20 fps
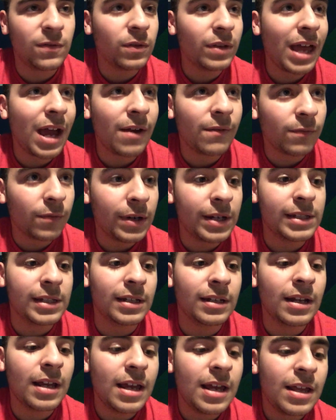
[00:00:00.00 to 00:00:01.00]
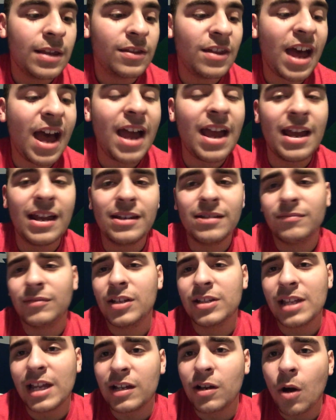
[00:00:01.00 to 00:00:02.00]
for that reason,
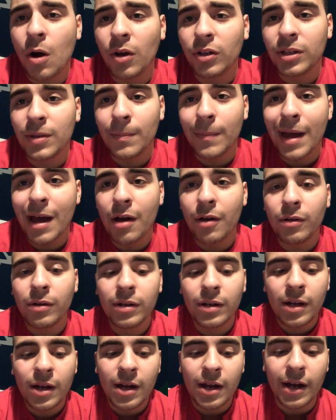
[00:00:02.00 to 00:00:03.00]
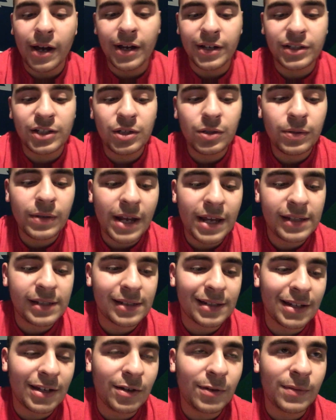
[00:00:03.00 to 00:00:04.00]
because I called them out 2
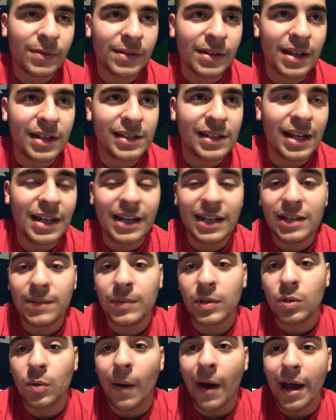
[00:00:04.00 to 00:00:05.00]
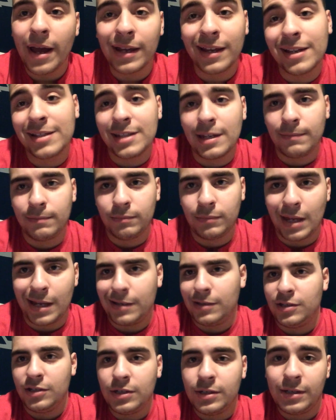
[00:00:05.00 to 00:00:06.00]
days ago because they need to be quiet, because
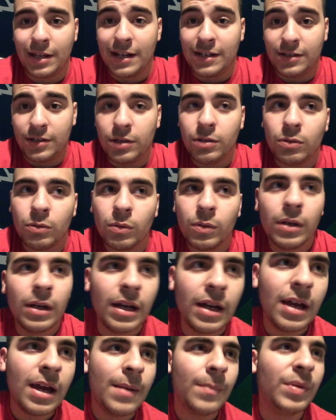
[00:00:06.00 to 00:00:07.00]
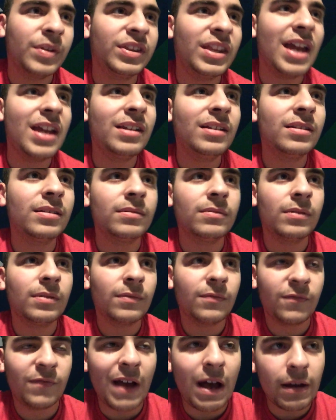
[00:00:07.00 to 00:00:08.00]
they do. But then,
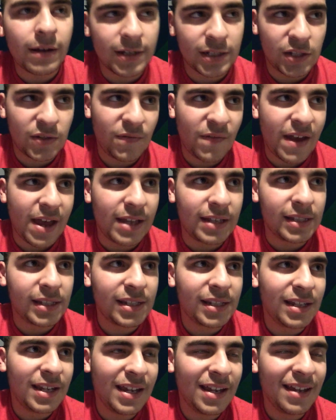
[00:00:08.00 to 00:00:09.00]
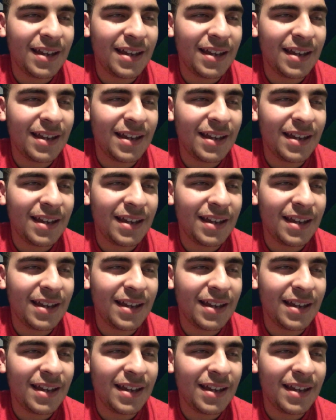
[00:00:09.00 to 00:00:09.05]
Falcons fans,